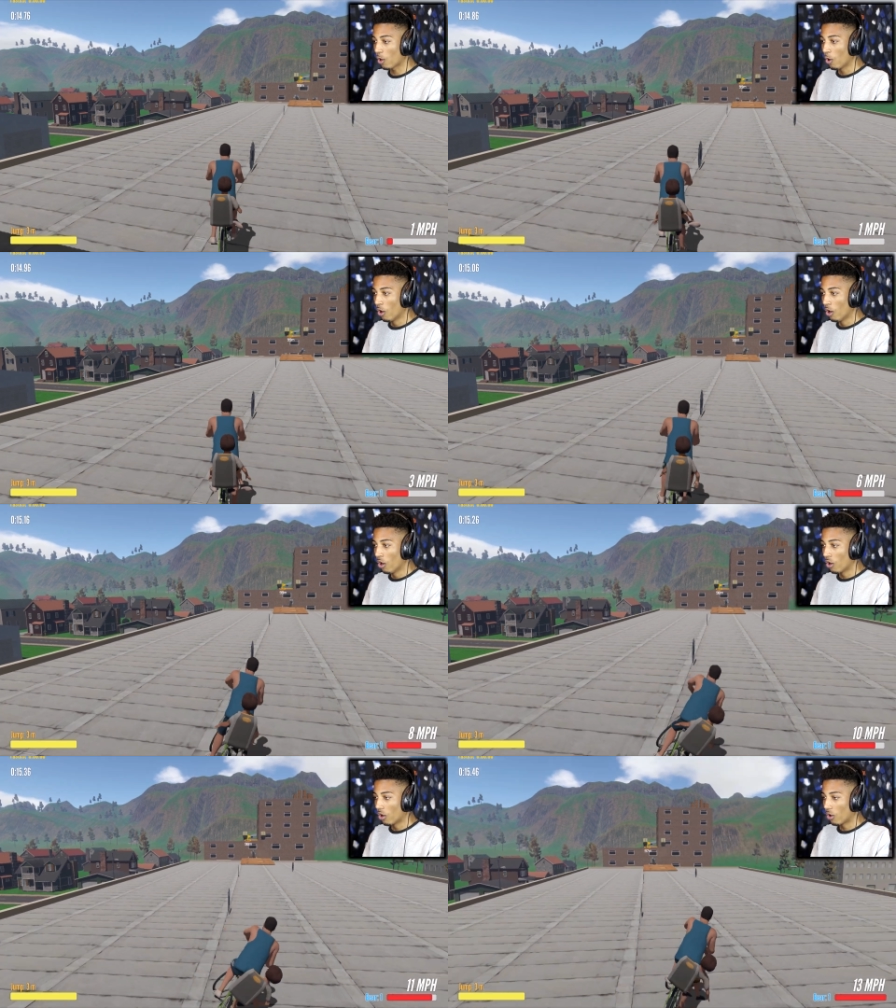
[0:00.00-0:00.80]
oh
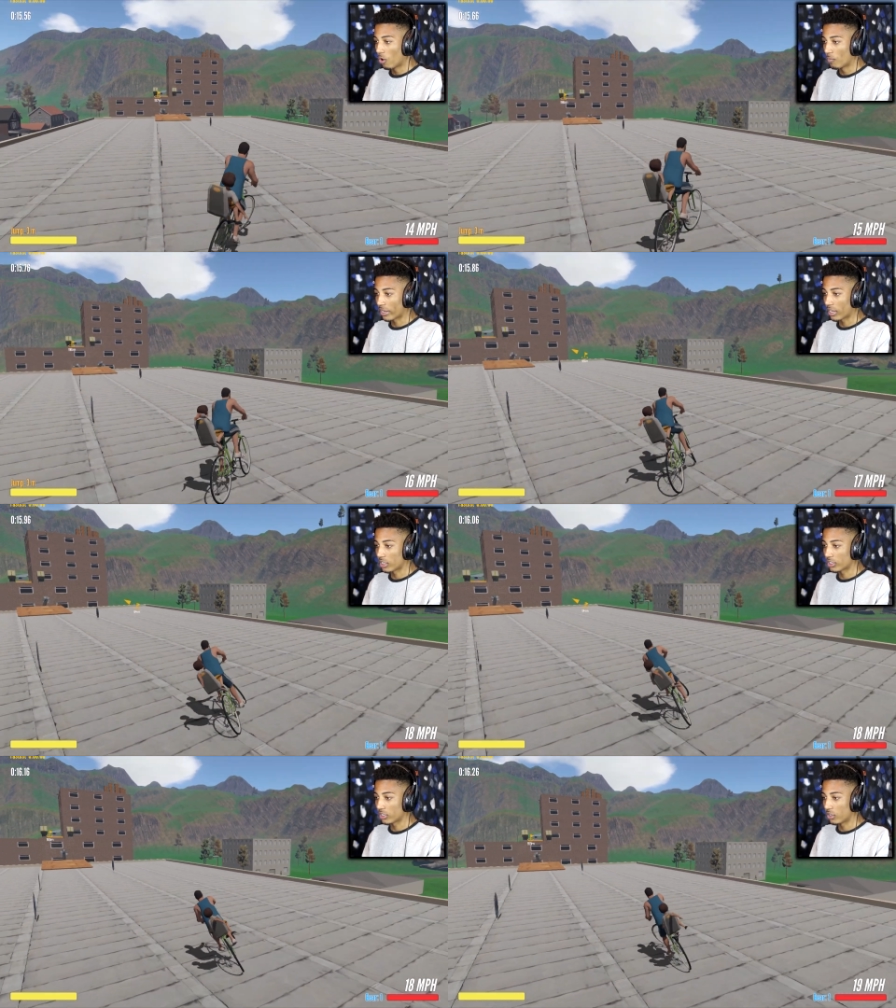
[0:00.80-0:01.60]
my
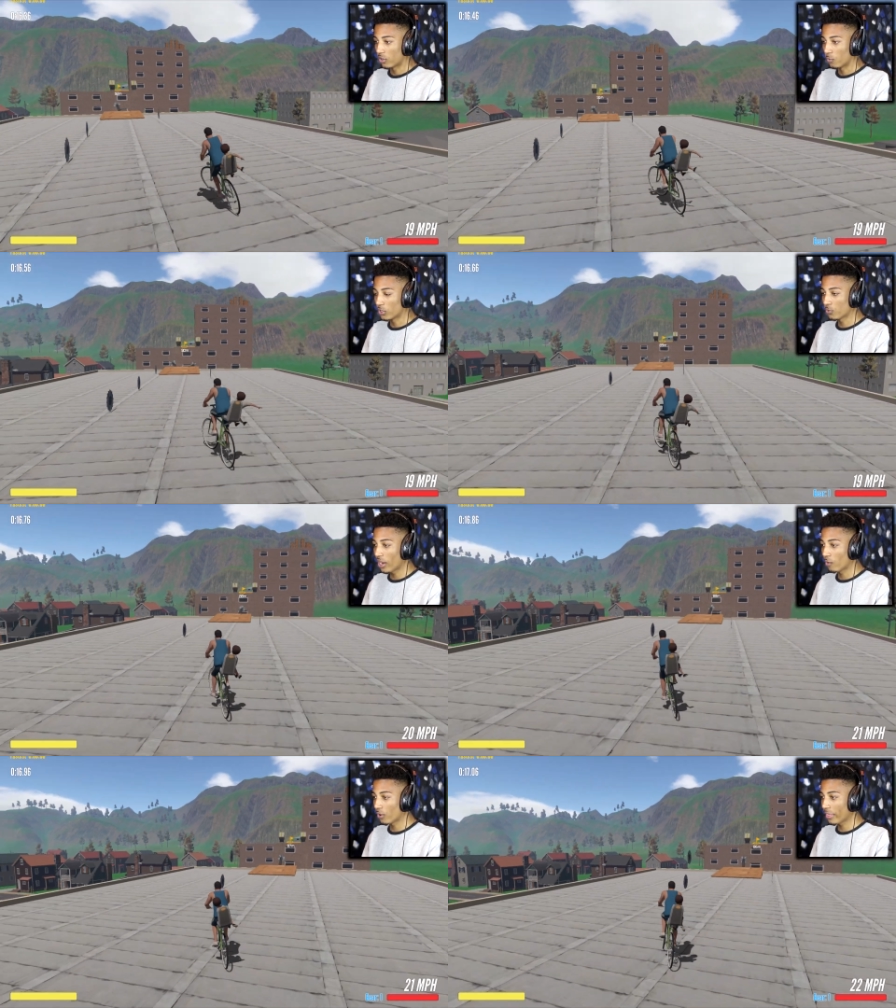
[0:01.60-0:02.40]
gosh. Which way?
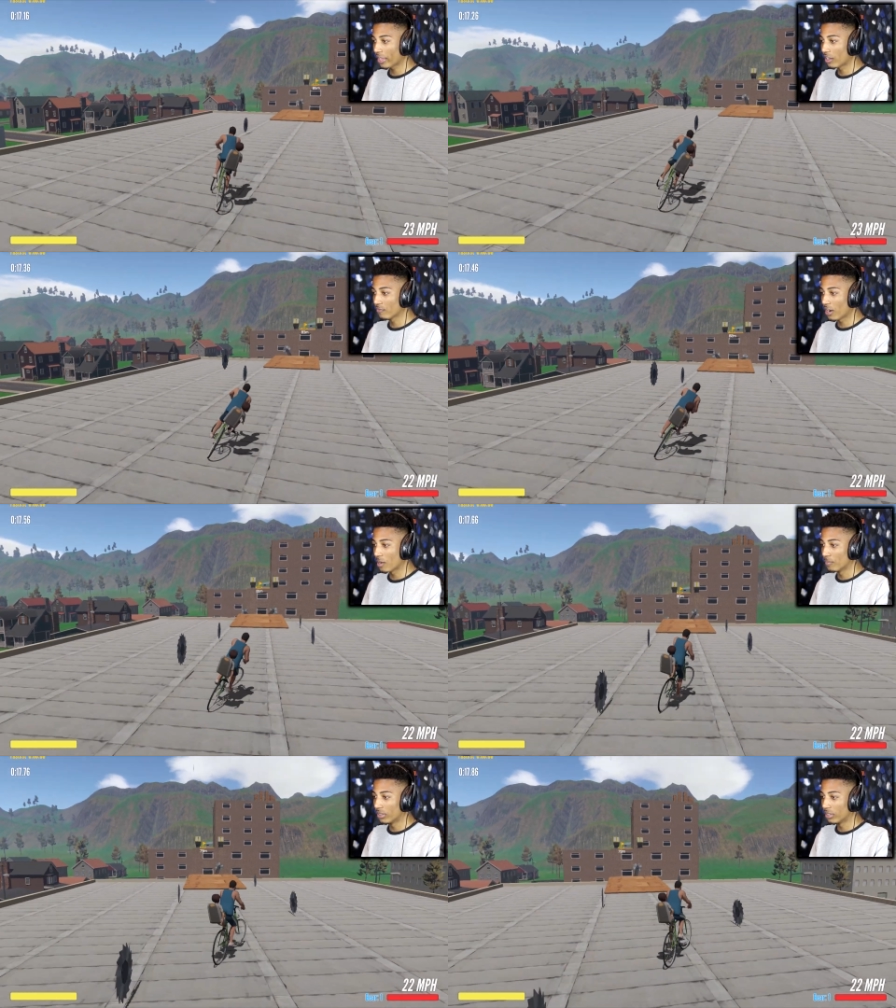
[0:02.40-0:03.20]
Where do they come from?